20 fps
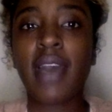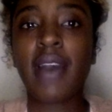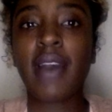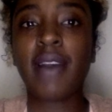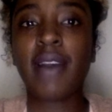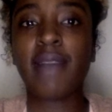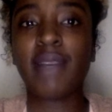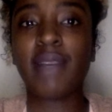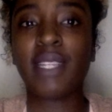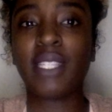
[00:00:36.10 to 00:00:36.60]

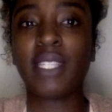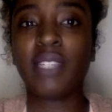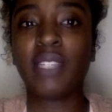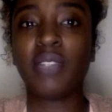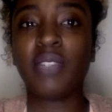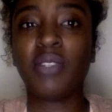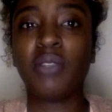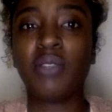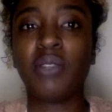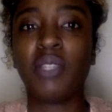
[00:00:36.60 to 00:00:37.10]
I still
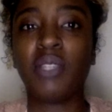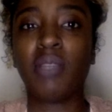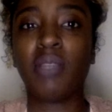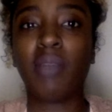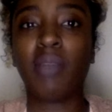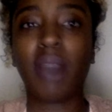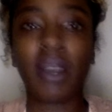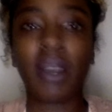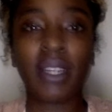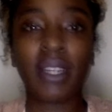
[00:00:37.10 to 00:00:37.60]
use the
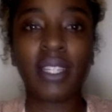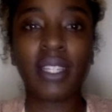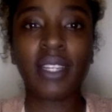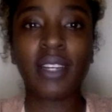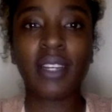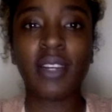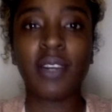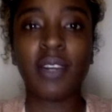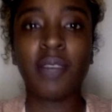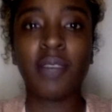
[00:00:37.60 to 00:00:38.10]
bar
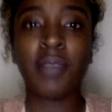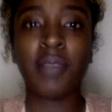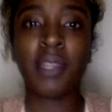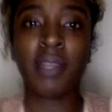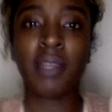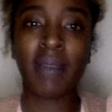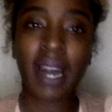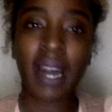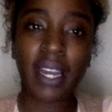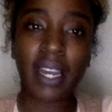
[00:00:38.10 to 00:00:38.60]
soap and
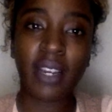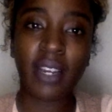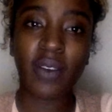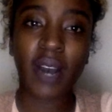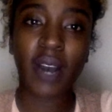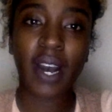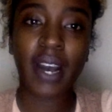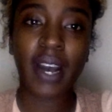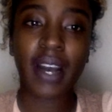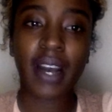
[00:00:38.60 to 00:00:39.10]
the body
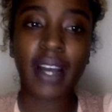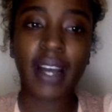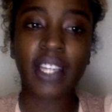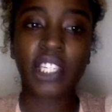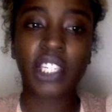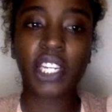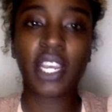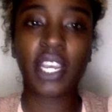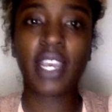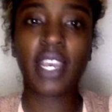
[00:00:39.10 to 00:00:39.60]

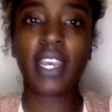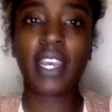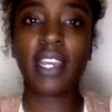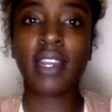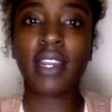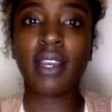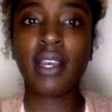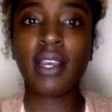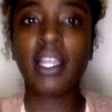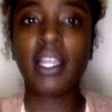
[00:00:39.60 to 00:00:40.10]
wash
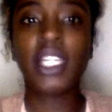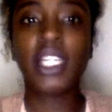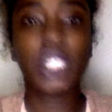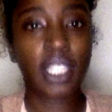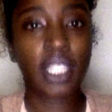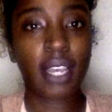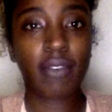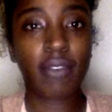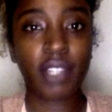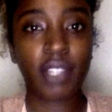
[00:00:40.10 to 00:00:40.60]
and just
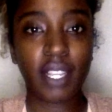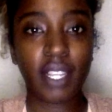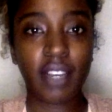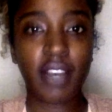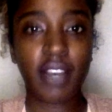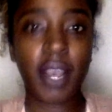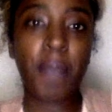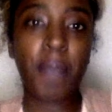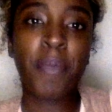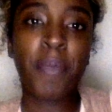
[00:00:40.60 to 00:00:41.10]
everything,
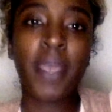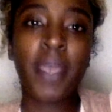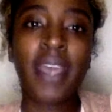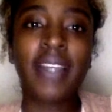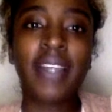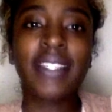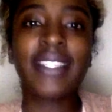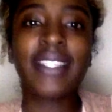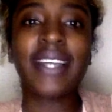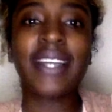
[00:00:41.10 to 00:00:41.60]
okay?
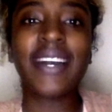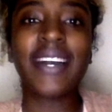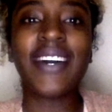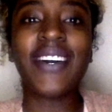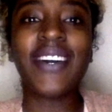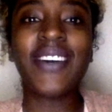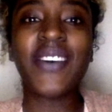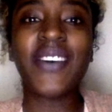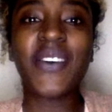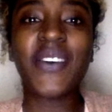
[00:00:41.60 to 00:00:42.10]

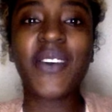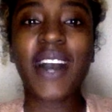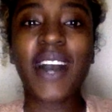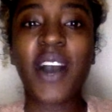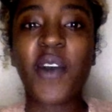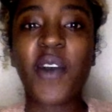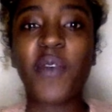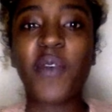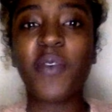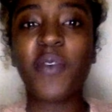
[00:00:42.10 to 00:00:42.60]
So
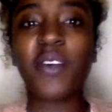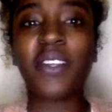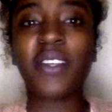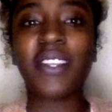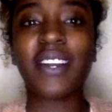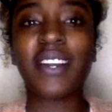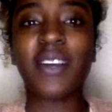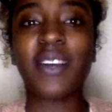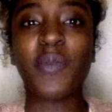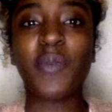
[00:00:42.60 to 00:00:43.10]
over
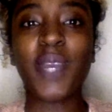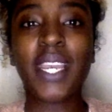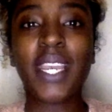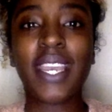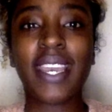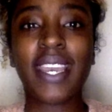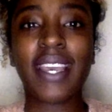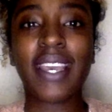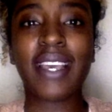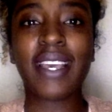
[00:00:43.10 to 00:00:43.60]
the
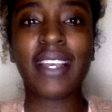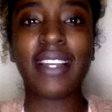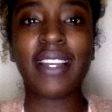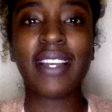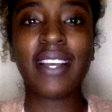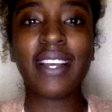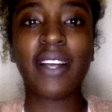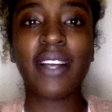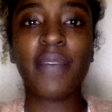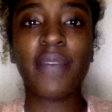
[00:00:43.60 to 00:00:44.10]
weekend,
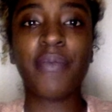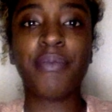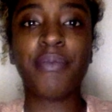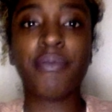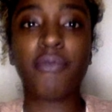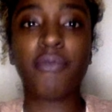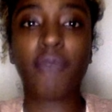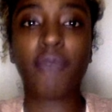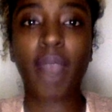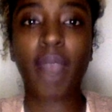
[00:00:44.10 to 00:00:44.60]

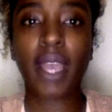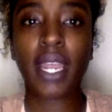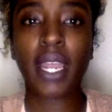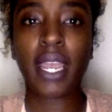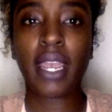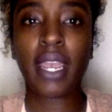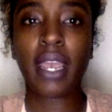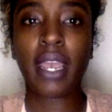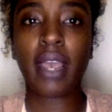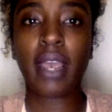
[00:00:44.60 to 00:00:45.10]

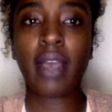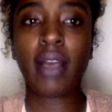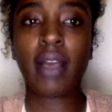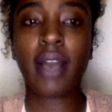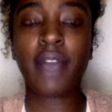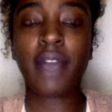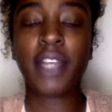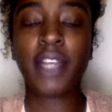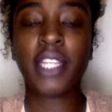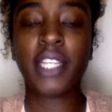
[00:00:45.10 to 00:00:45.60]
Friday,
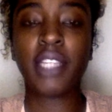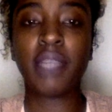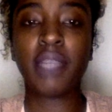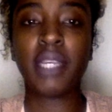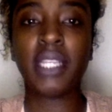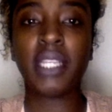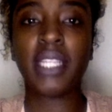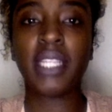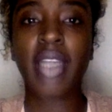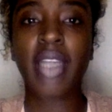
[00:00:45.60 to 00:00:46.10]
I think to be
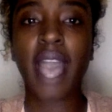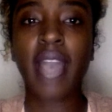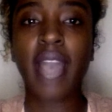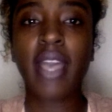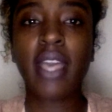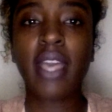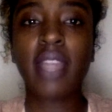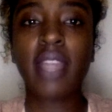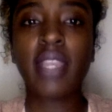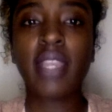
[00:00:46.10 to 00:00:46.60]
exact,
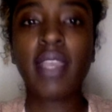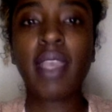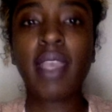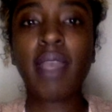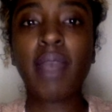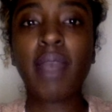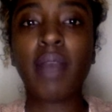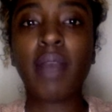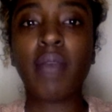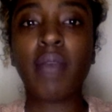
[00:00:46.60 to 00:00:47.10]
they
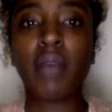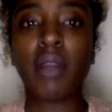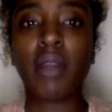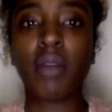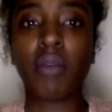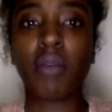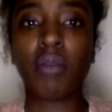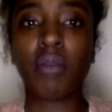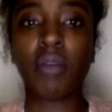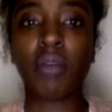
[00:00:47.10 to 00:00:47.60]
came out with
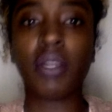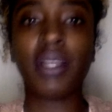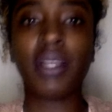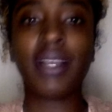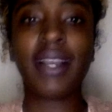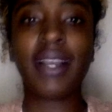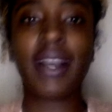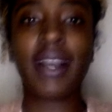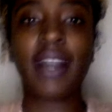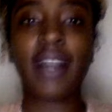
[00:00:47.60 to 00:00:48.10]
a
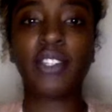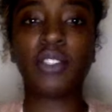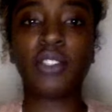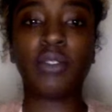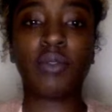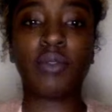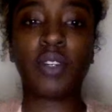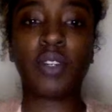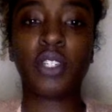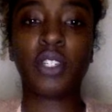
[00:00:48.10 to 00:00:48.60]
really
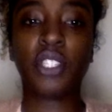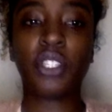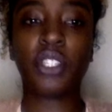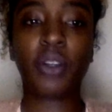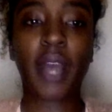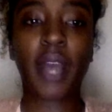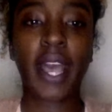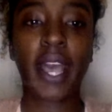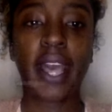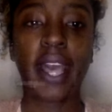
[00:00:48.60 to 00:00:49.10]

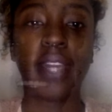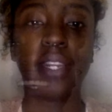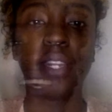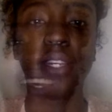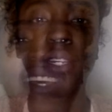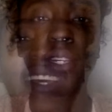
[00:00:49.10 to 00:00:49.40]
controversial ad.